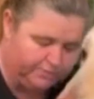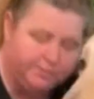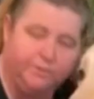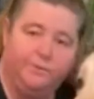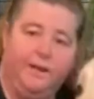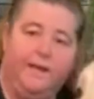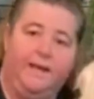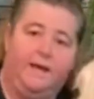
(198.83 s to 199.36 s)

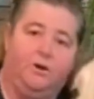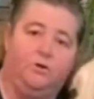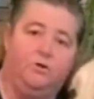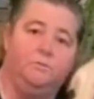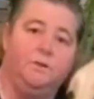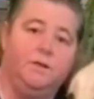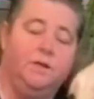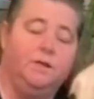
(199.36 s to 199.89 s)

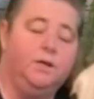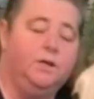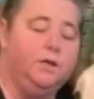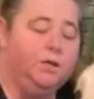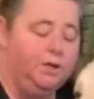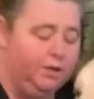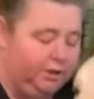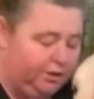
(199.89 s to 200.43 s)
help
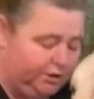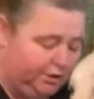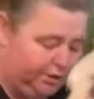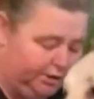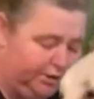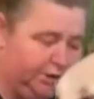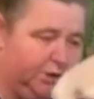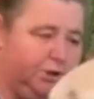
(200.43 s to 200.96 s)

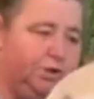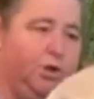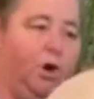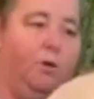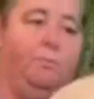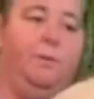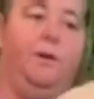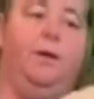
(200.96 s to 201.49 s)
to
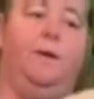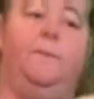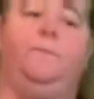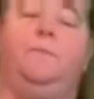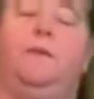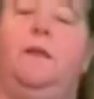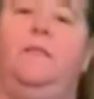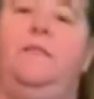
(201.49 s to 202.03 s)
stop
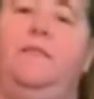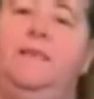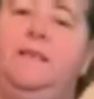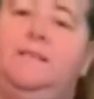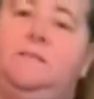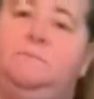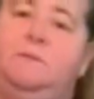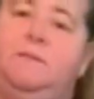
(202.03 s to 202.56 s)

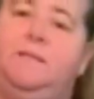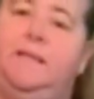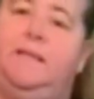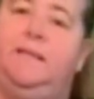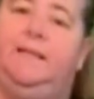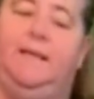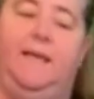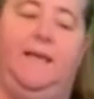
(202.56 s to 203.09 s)
this
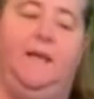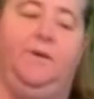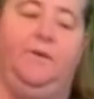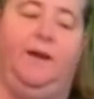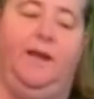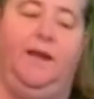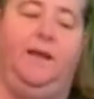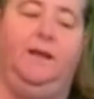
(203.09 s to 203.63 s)
particular
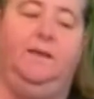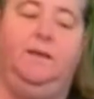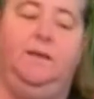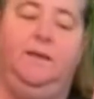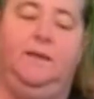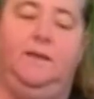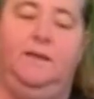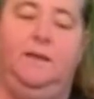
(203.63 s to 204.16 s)
area
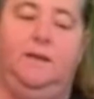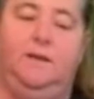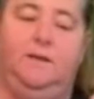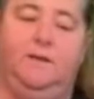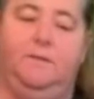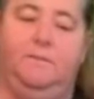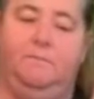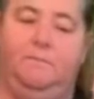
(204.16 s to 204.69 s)

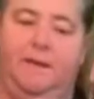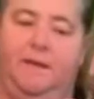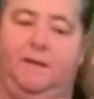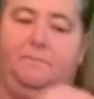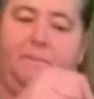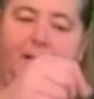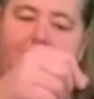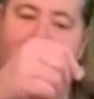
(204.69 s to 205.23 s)
in
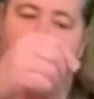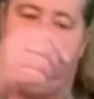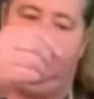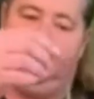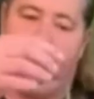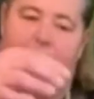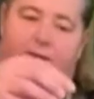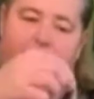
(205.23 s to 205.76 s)

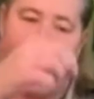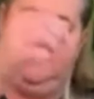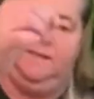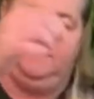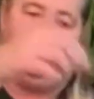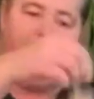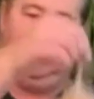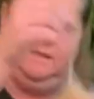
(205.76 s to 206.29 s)
matting in
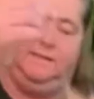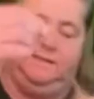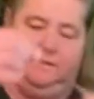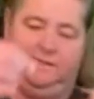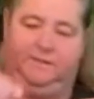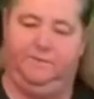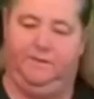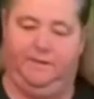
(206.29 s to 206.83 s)
these next
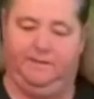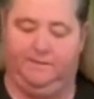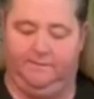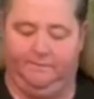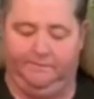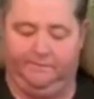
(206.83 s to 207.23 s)
6 weeks.